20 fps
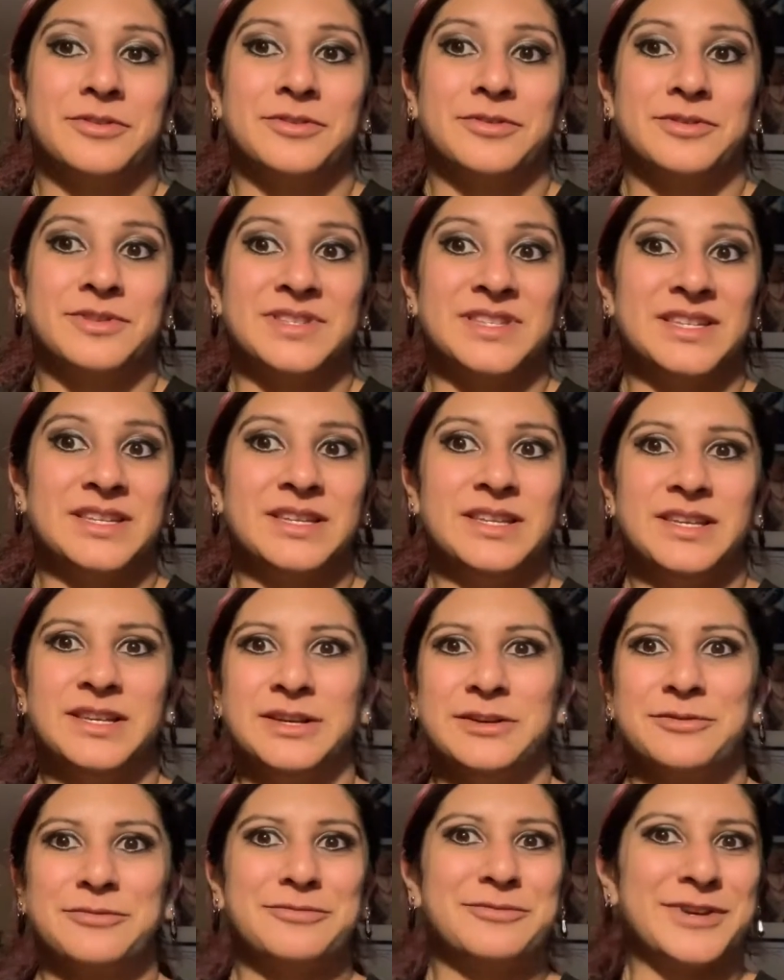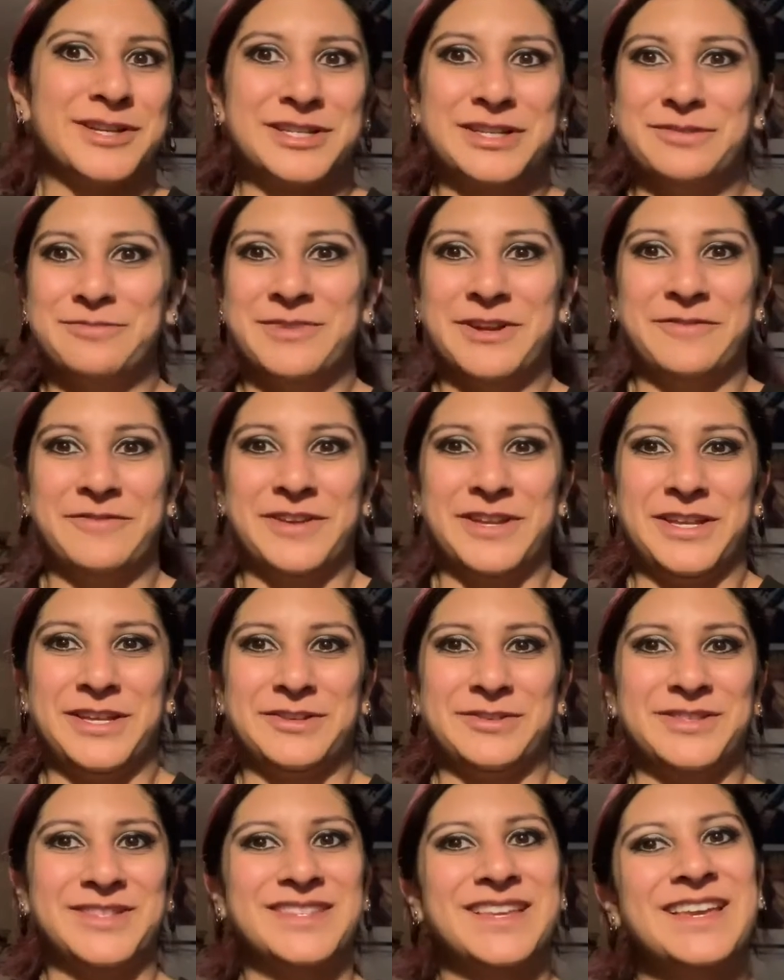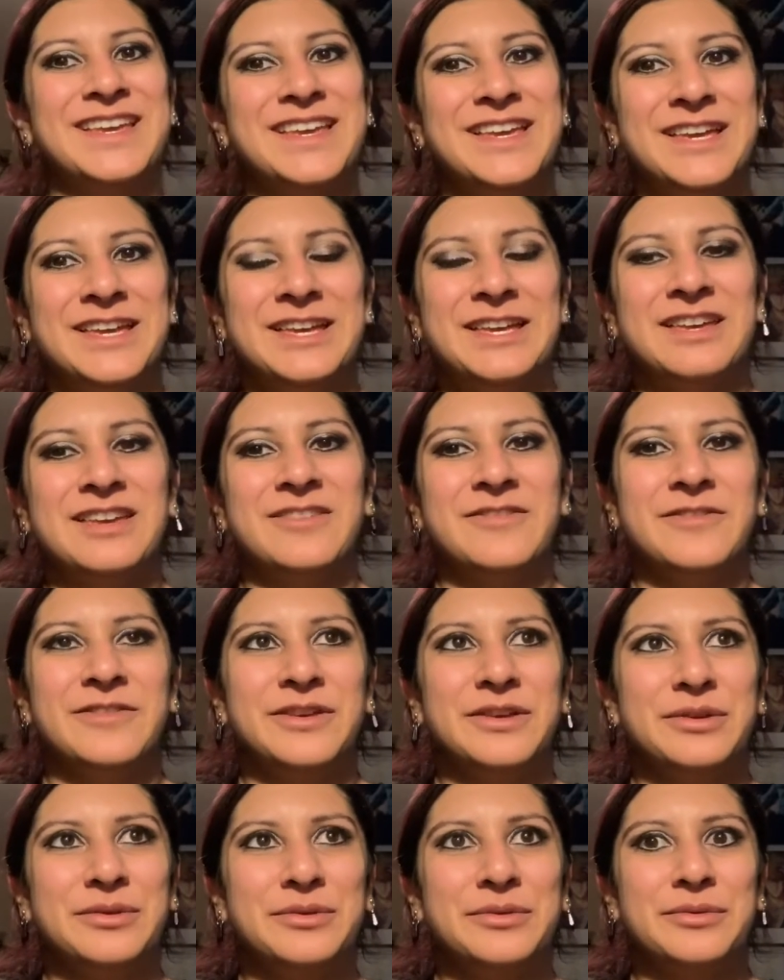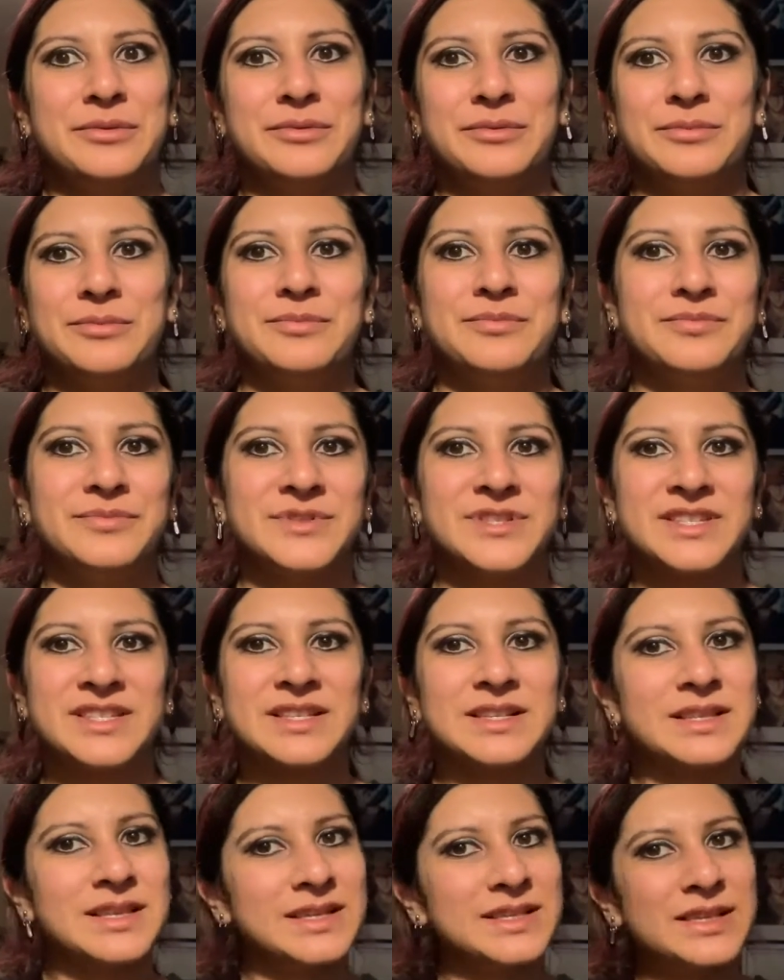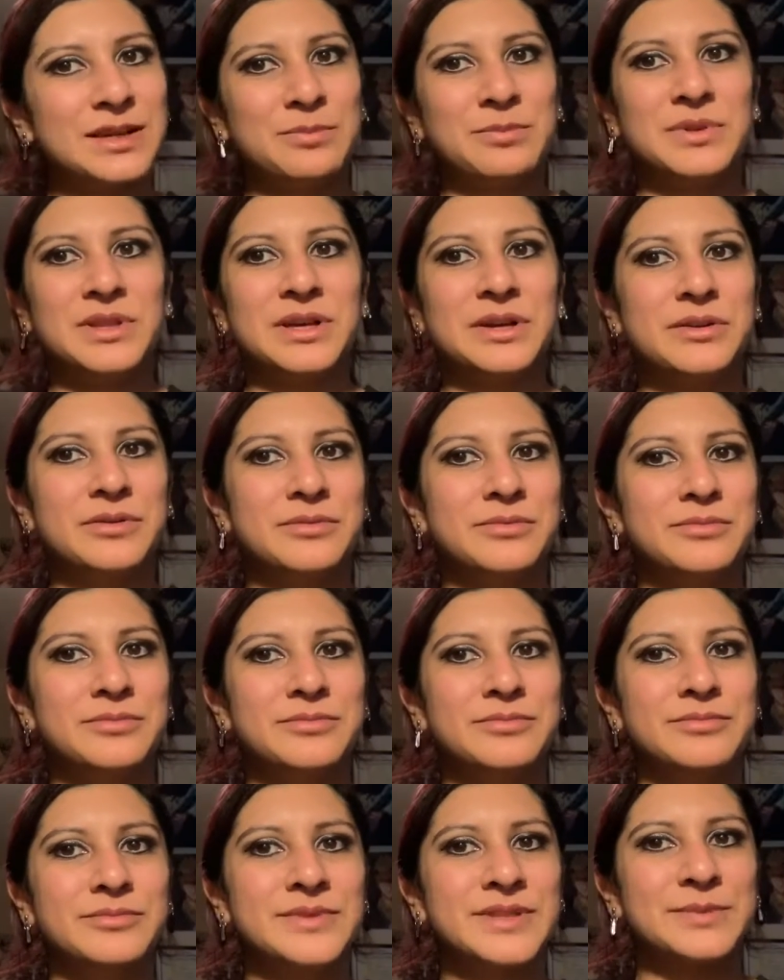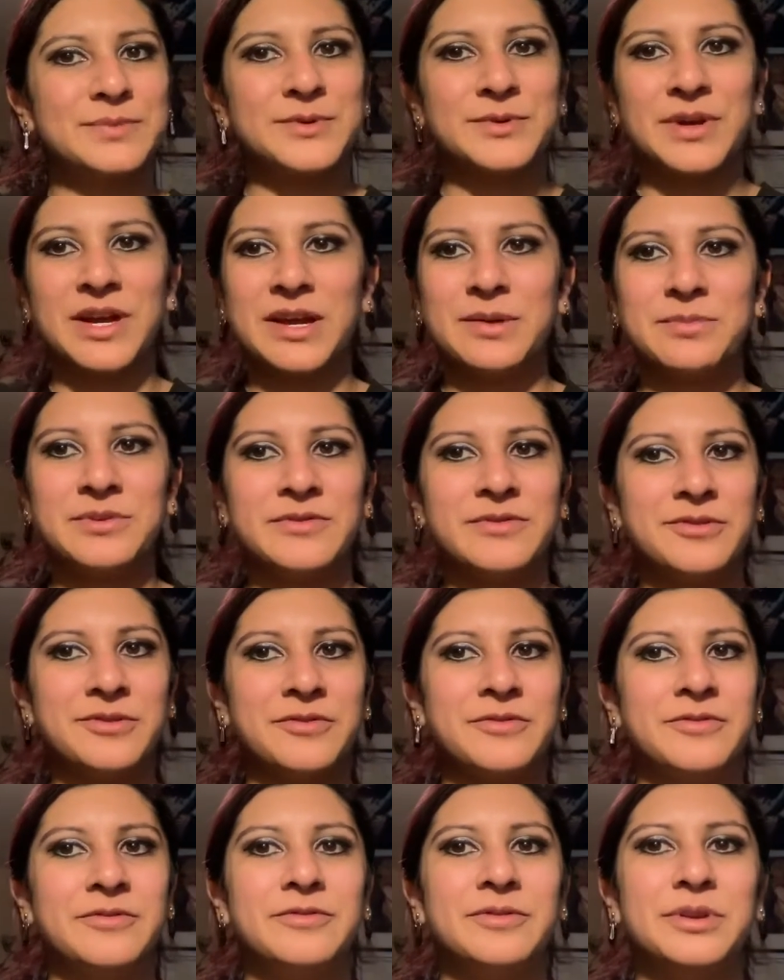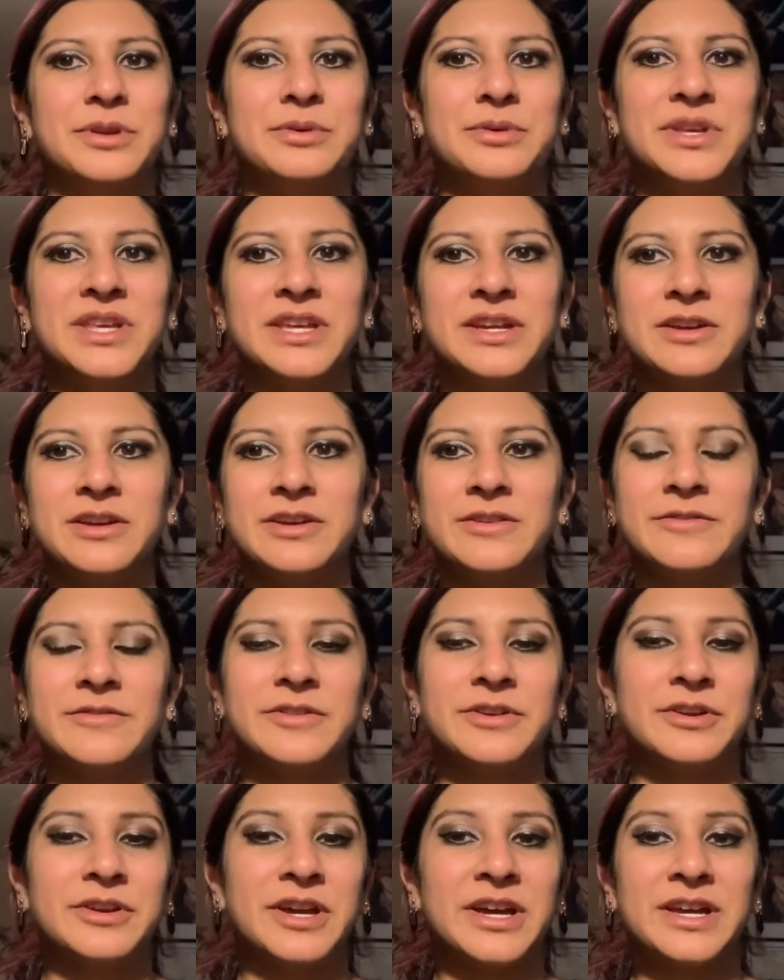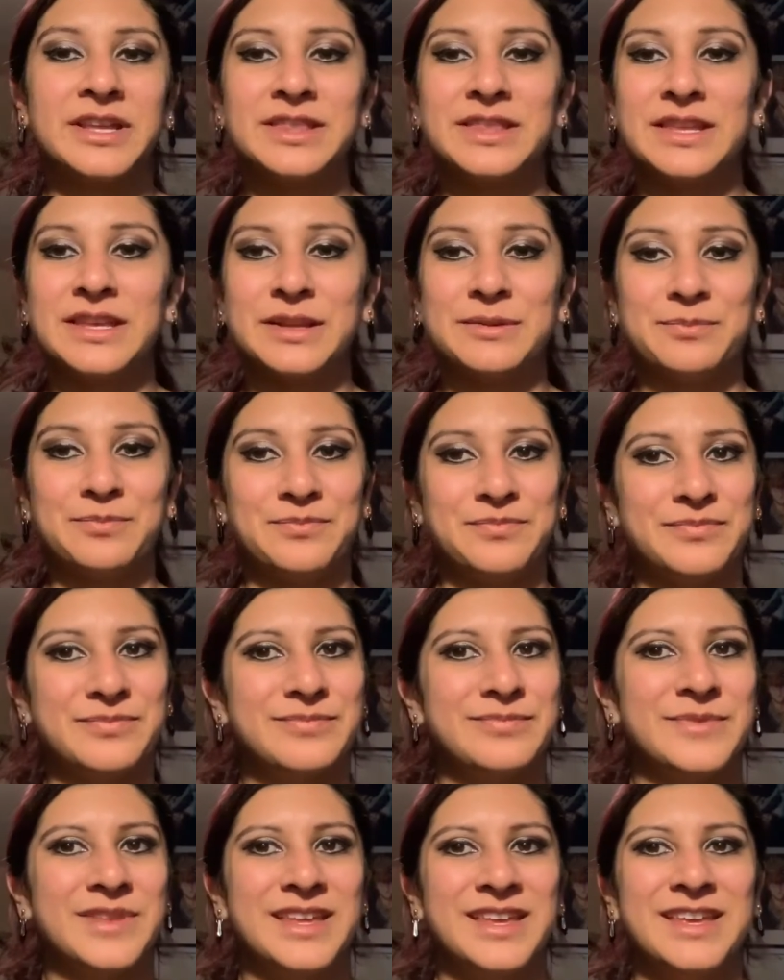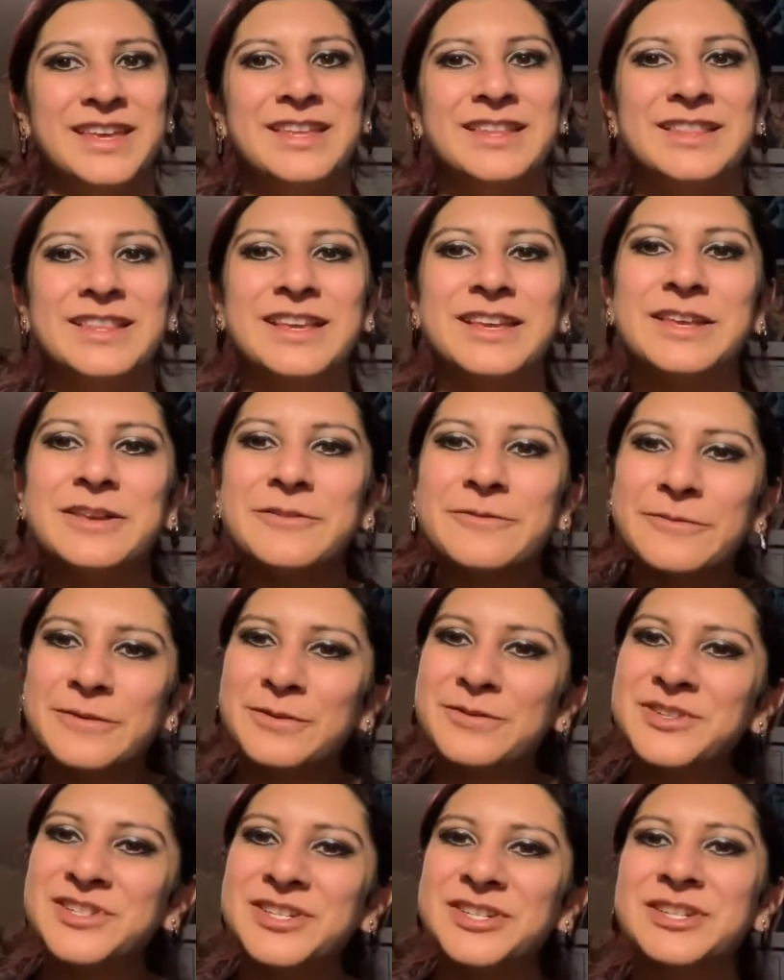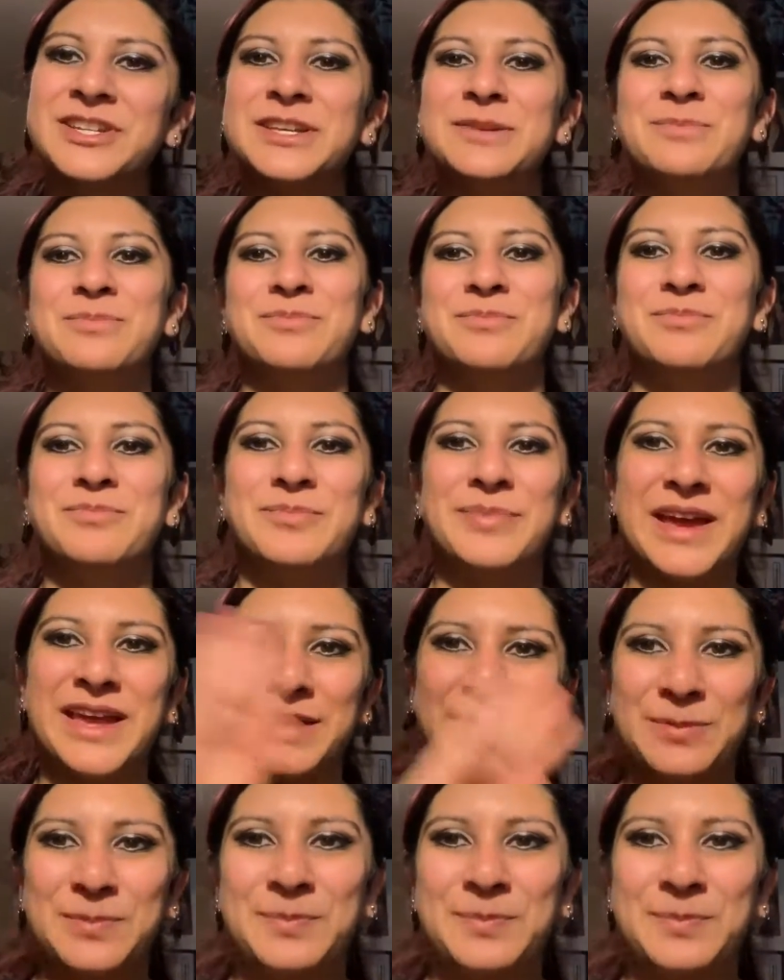sitting here watching my videos. If you just click down below, subscribe if you're new here. If you're not, then thank you for returning. Bye.